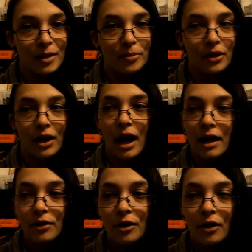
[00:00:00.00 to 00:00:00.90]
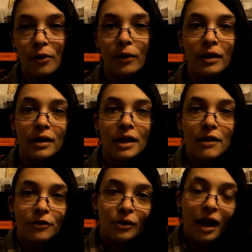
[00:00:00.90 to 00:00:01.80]
But I don't know.
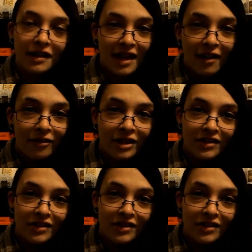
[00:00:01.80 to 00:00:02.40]
If you guys have any